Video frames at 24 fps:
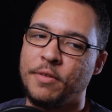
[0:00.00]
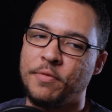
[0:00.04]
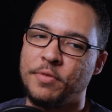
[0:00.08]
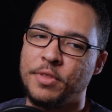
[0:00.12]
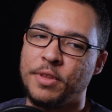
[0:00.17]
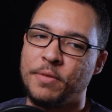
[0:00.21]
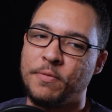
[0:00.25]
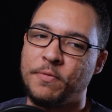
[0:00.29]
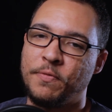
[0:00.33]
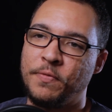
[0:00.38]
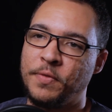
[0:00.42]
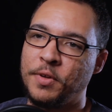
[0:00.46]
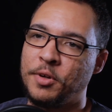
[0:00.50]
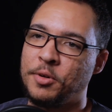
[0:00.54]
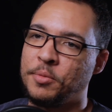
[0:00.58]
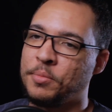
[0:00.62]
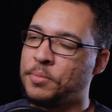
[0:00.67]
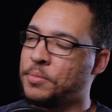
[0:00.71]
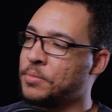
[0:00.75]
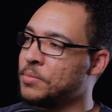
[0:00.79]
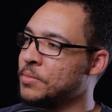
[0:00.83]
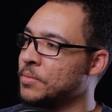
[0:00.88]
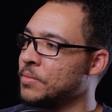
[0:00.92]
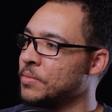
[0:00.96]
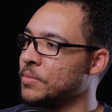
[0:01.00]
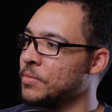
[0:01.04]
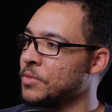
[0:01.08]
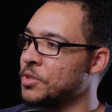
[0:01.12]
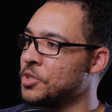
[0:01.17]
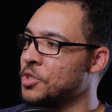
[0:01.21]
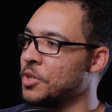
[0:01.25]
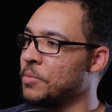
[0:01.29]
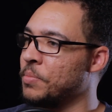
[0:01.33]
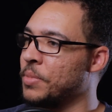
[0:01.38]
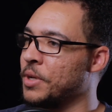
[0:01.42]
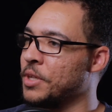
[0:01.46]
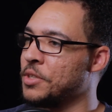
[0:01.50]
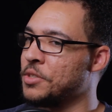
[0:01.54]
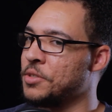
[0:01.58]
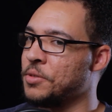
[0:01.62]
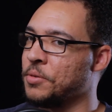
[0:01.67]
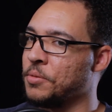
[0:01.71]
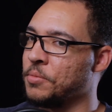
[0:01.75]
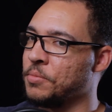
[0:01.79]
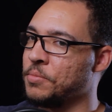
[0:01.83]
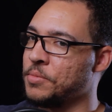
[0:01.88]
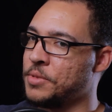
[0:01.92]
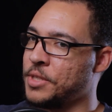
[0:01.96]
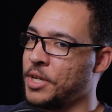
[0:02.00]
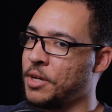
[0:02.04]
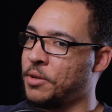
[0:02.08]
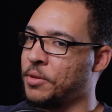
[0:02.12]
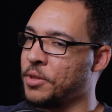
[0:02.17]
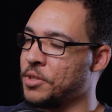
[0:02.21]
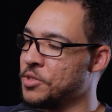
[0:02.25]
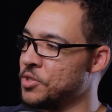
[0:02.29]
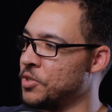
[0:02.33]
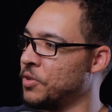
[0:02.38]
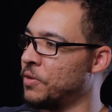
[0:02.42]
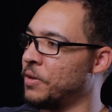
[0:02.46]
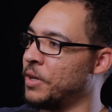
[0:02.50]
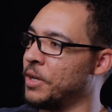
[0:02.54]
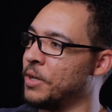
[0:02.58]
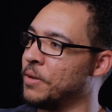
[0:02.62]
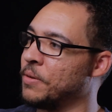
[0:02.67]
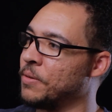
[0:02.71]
of the film should be to tell the story.